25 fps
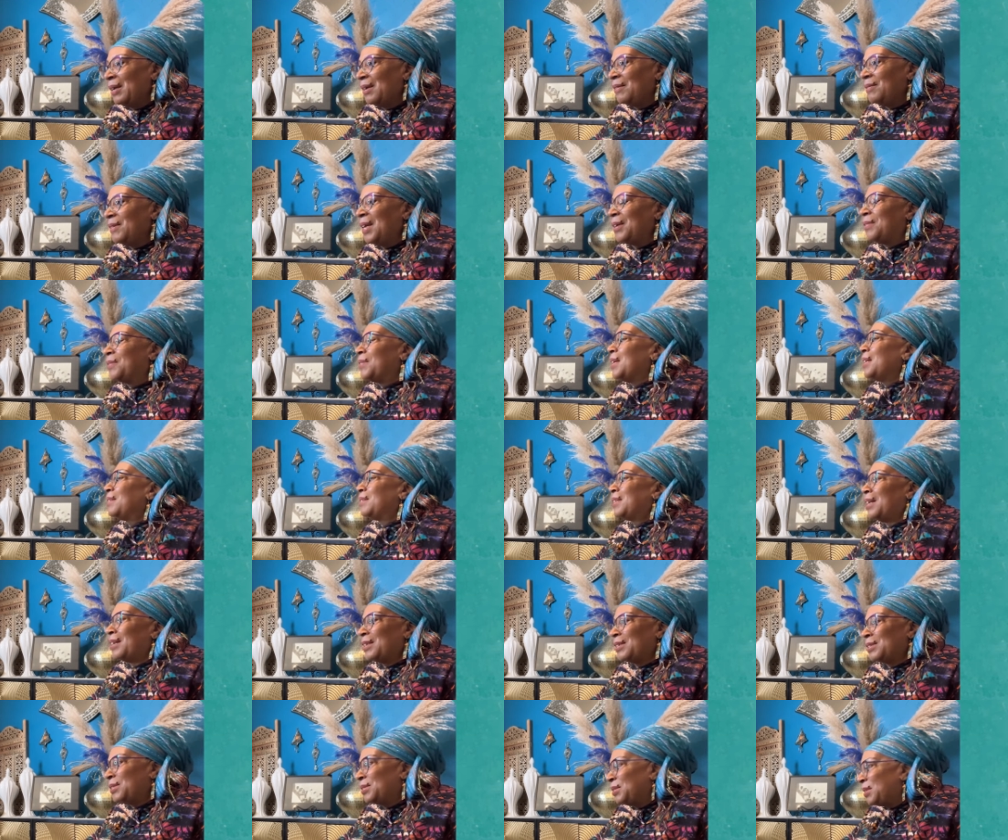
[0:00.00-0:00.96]
they think
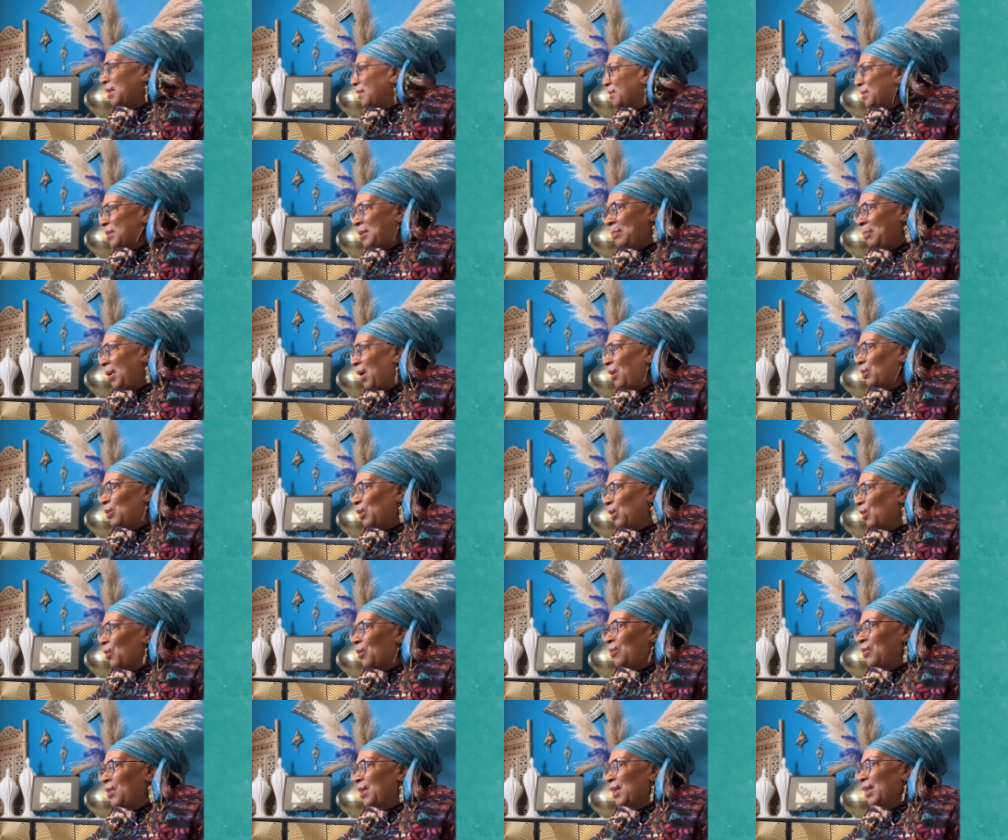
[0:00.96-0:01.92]
that it's just about
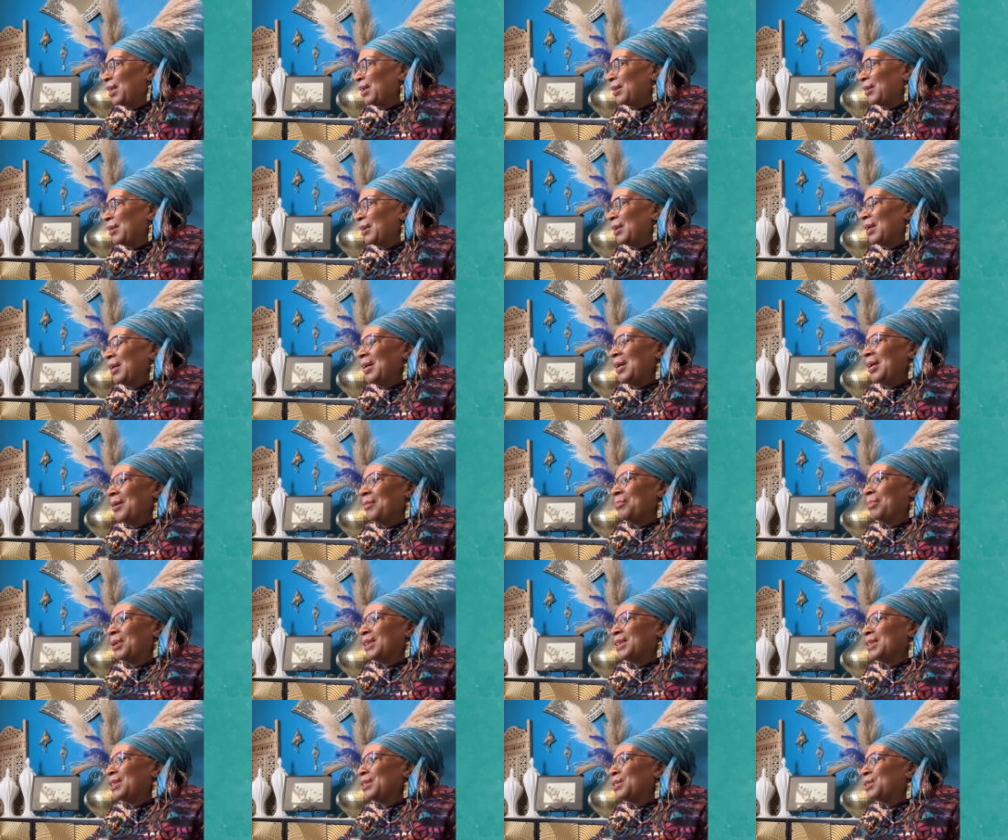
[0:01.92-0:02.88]
clothing, mm -mm.
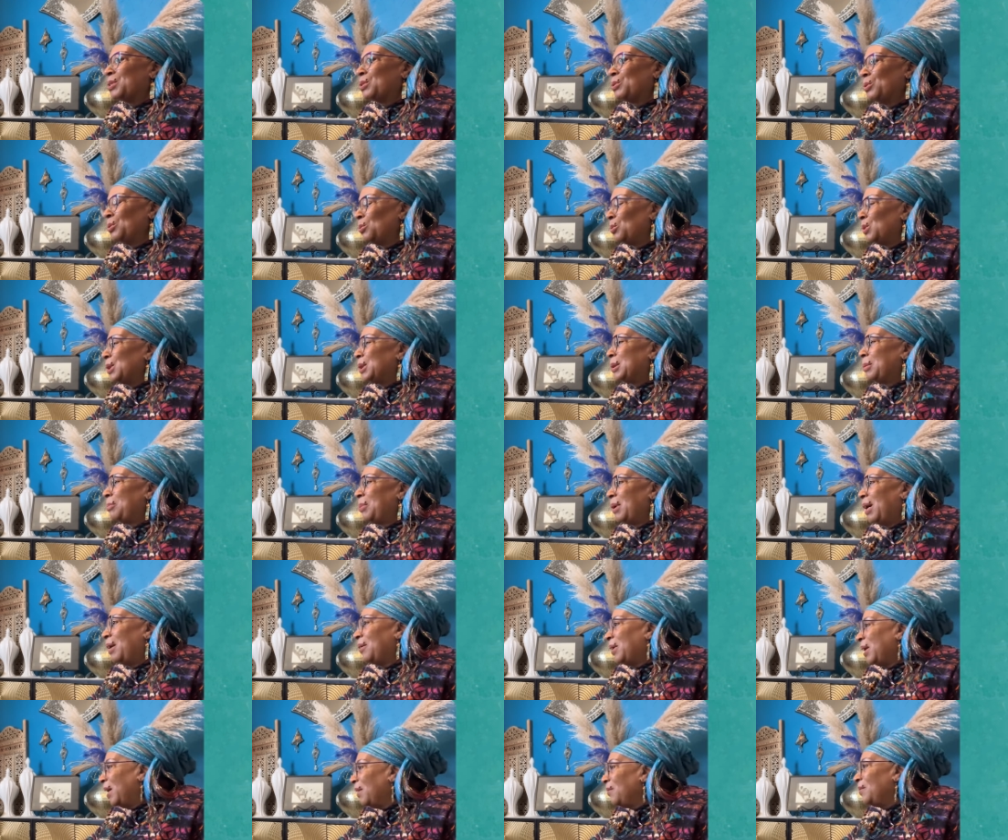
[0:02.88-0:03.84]
but this school was
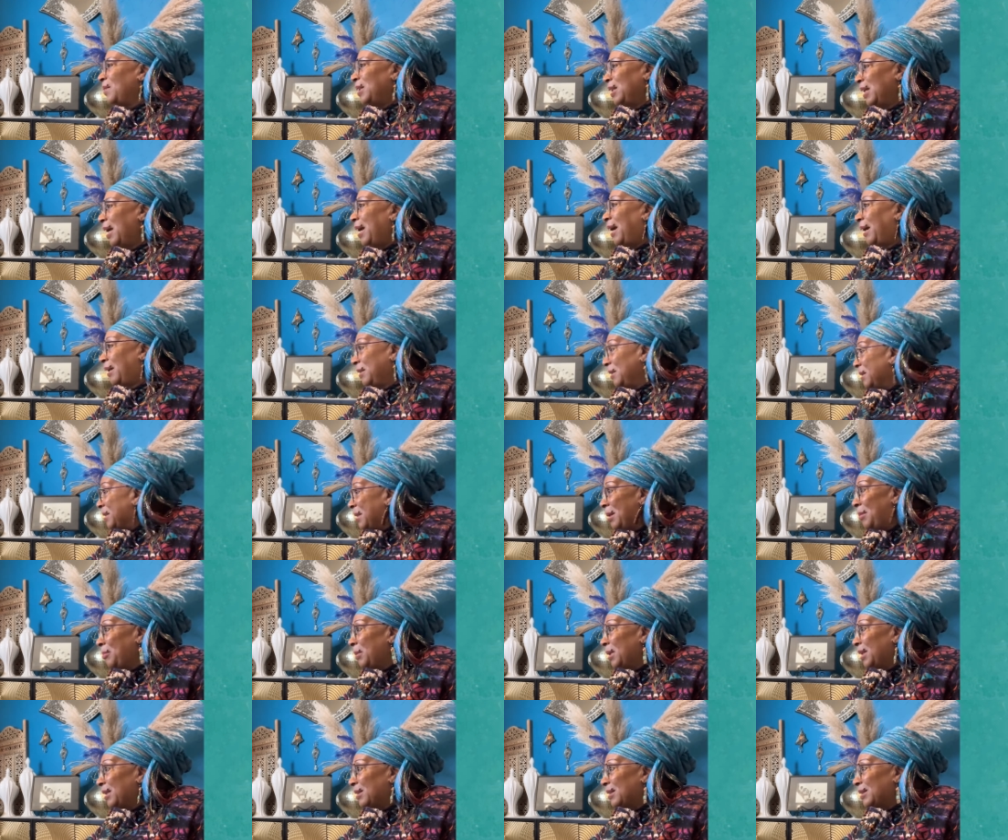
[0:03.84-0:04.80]
about heavy
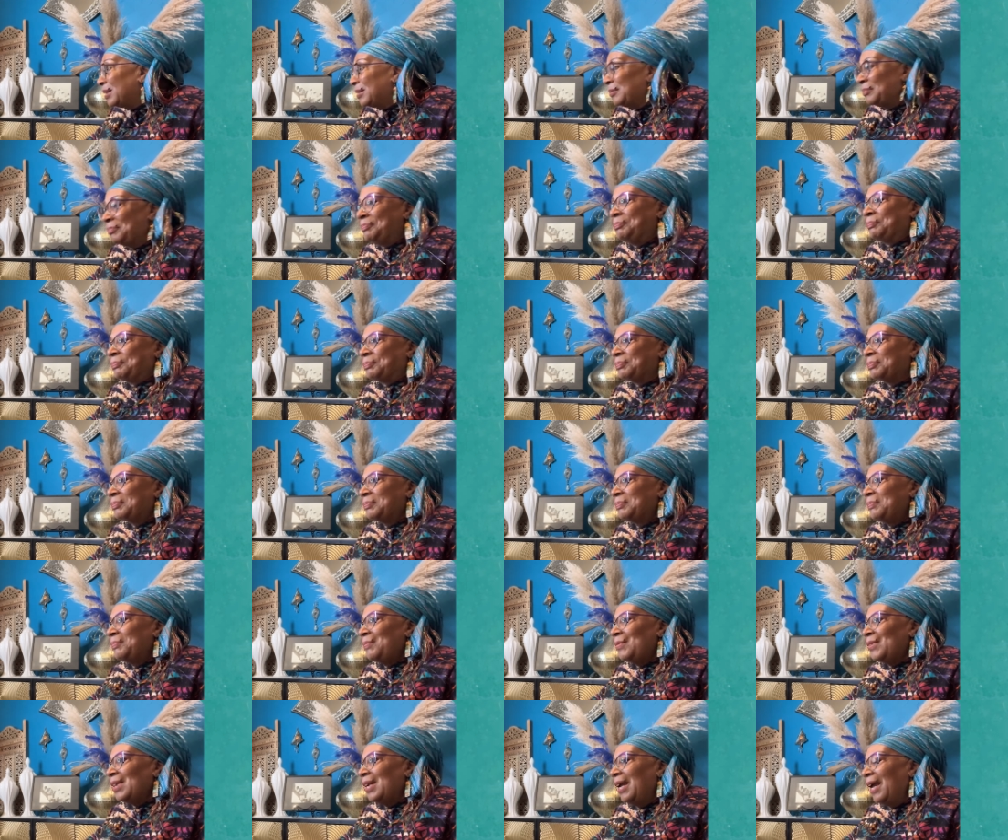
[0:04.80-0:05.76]
academics mm -hmm.
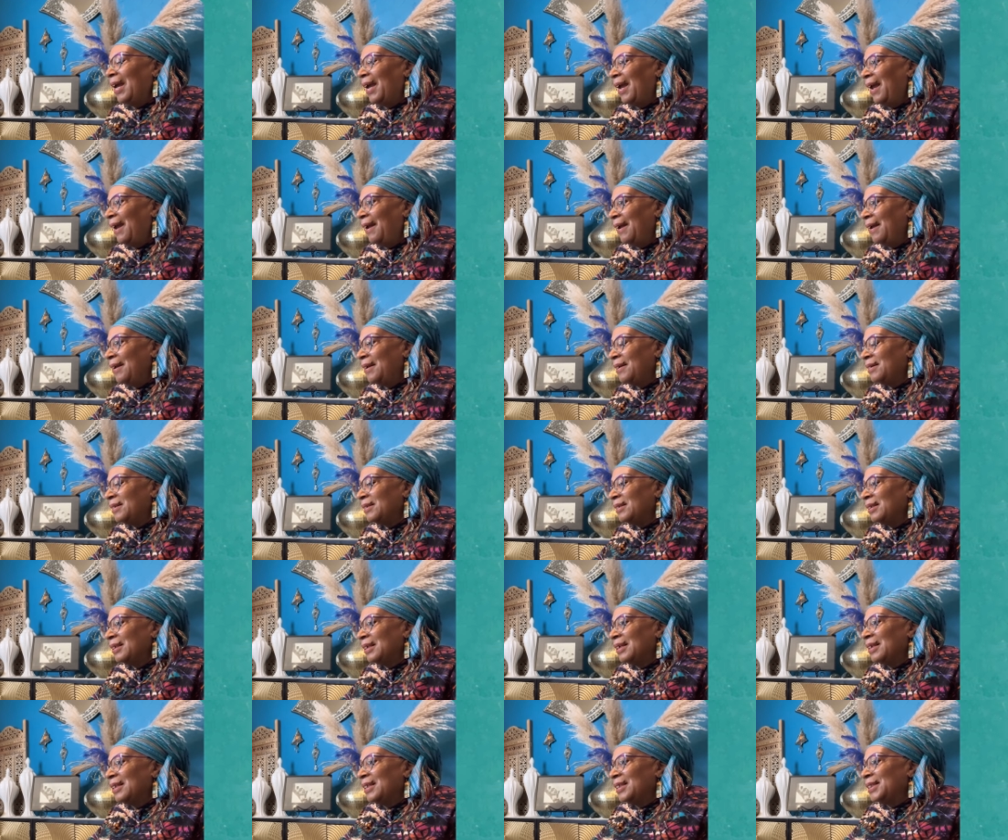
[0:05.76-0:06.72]
and
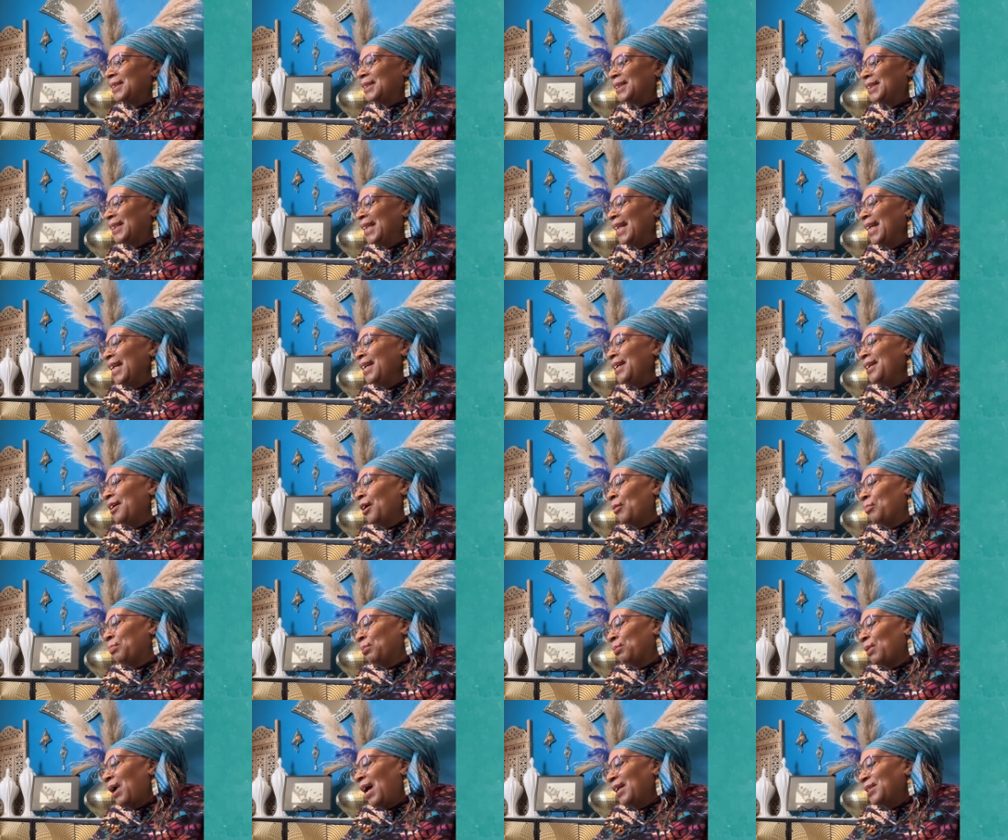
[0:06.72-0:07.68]
seeing a
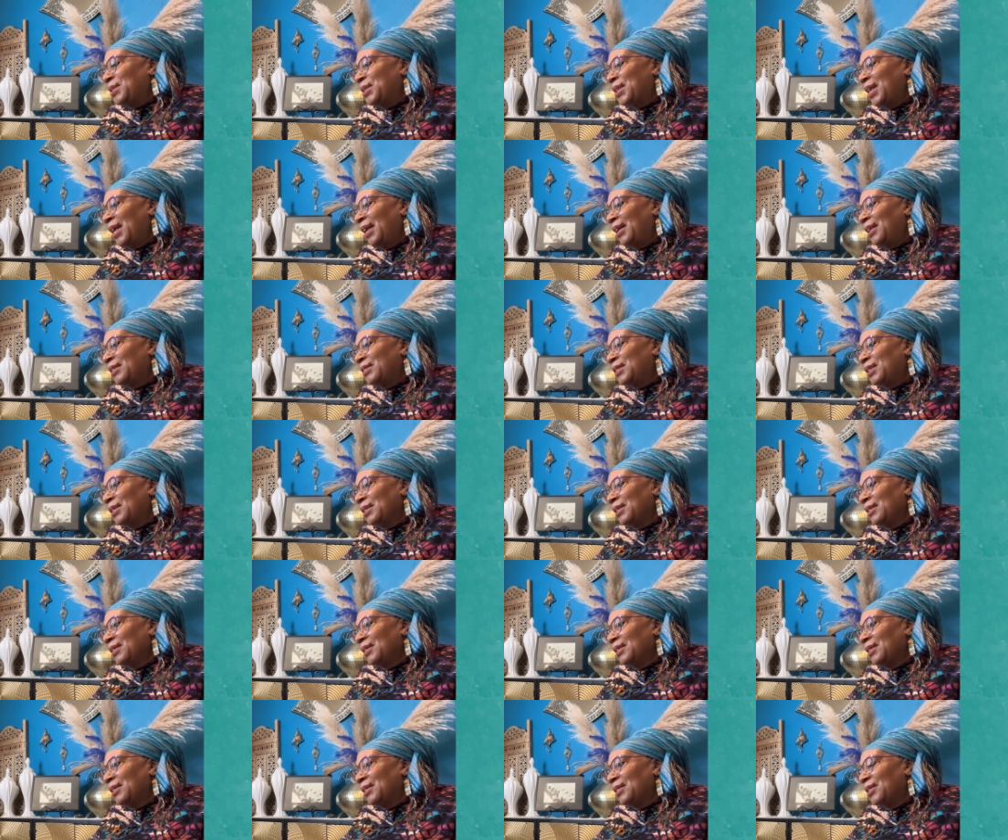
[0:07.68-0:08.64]
project
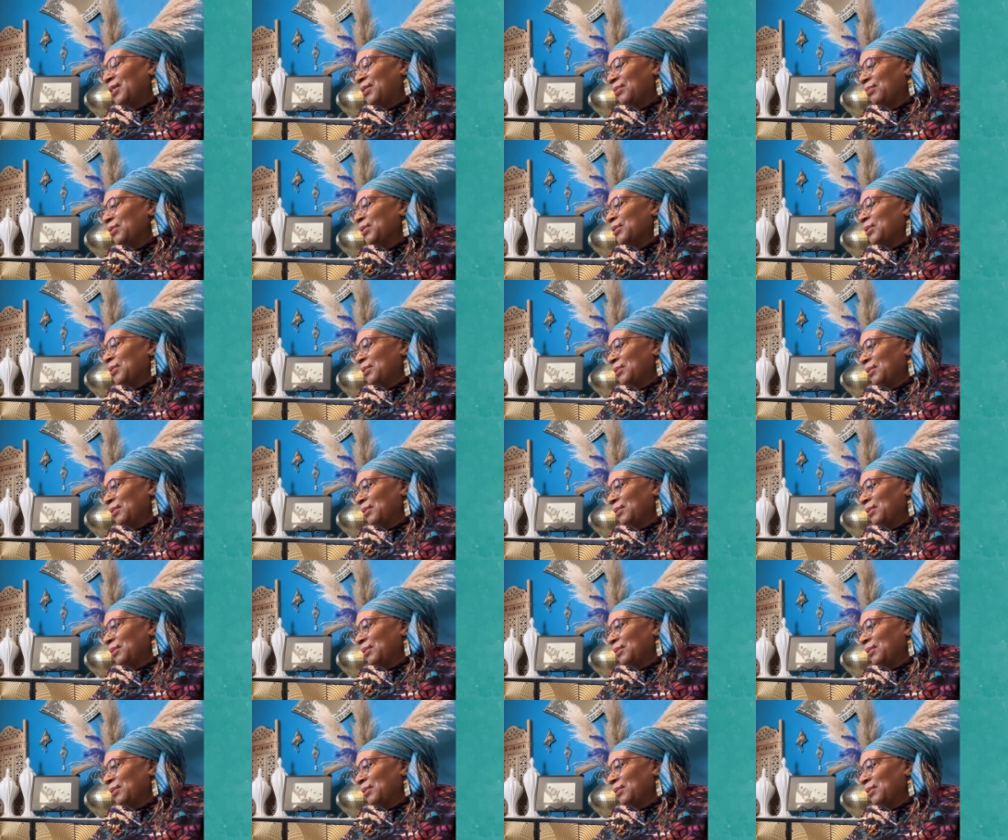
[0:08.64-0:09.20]
through.